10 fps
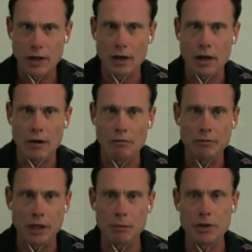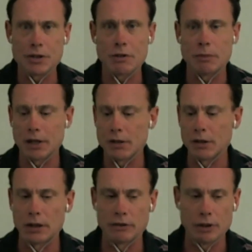Uh, maybe it's about the
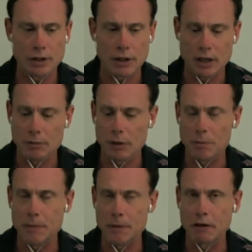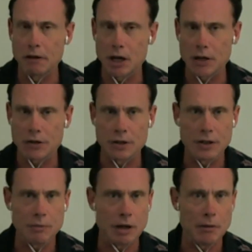delivery time, maybe it's about
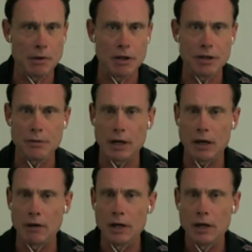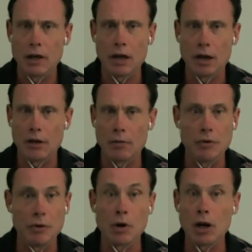losses, maybe it's about uh, the,
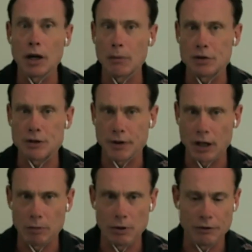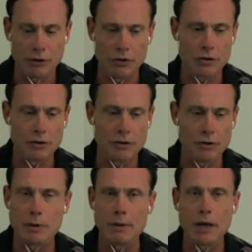the markup that's available in frozen
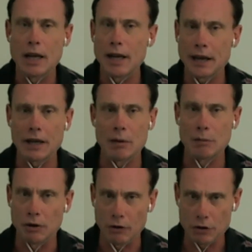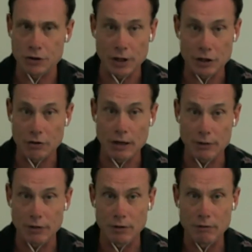foods, maybe any number of those things. You'd
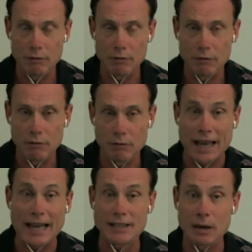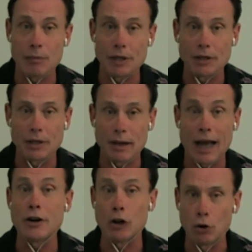have to, that's something that
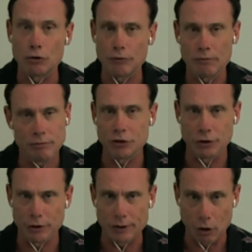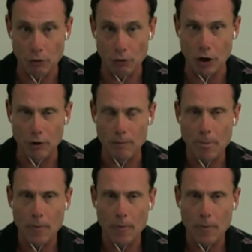I don't, certainly don't know.